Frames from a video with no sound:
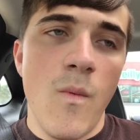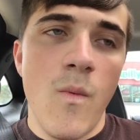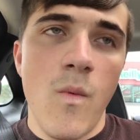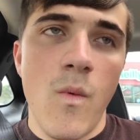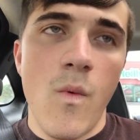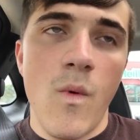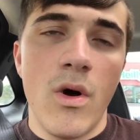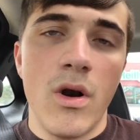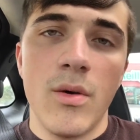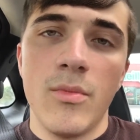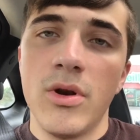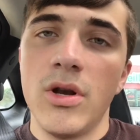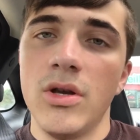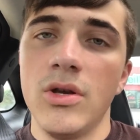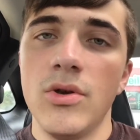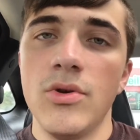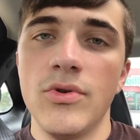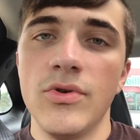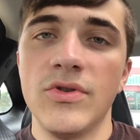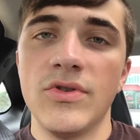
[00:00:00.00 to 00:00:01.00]
what I'm gonna
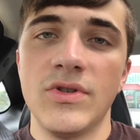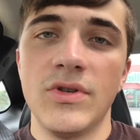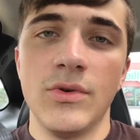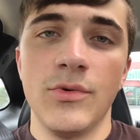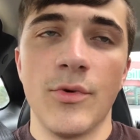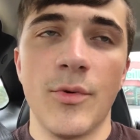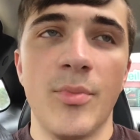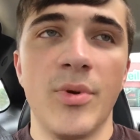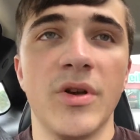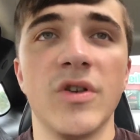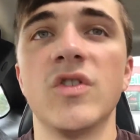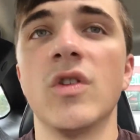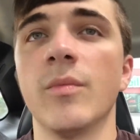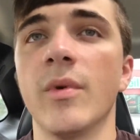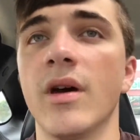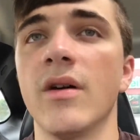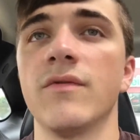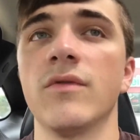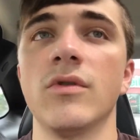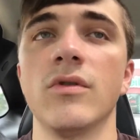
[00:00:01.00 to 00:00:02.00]
use to replace the
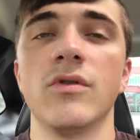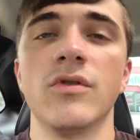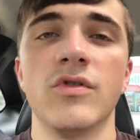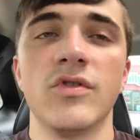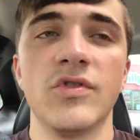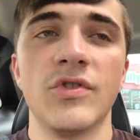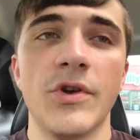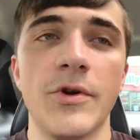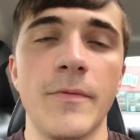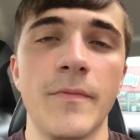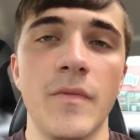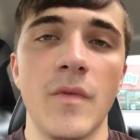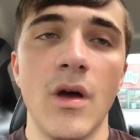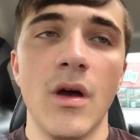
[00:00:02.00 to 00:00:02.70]
baffle. So